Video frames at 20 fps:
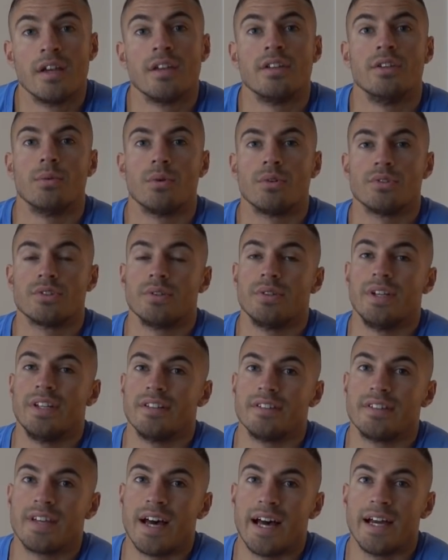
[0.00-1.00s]
You also need
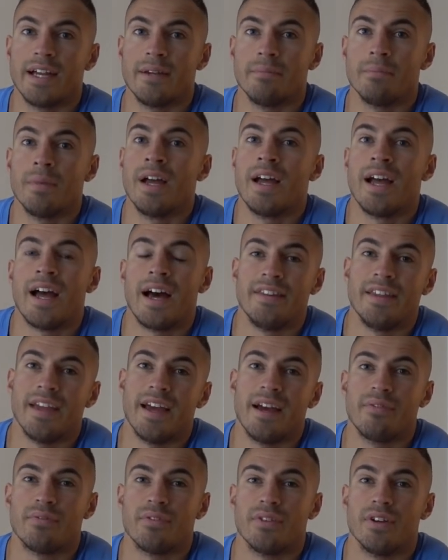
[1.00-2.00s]
the time and the
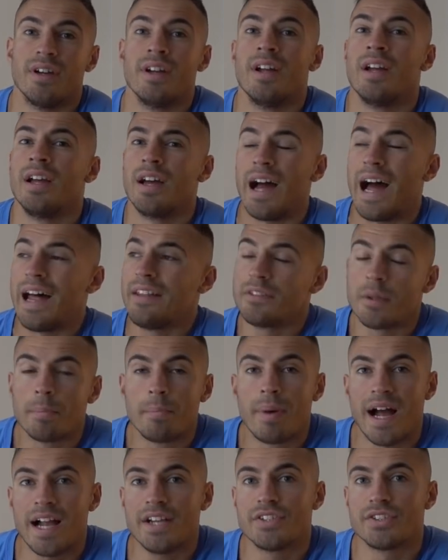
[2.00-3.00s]
effort and the
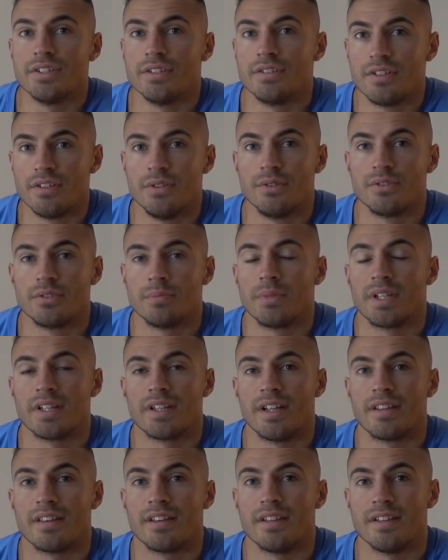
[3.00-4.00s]
passion to do something
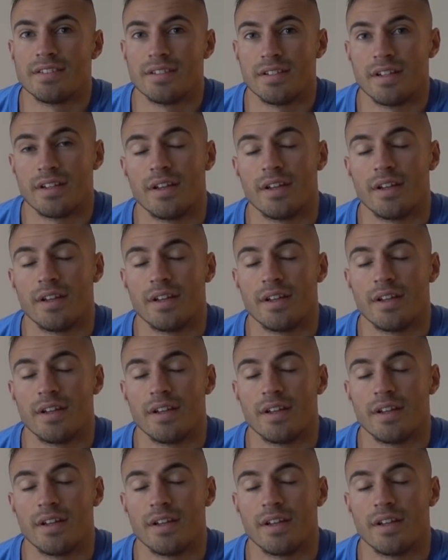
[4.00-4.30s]
like this.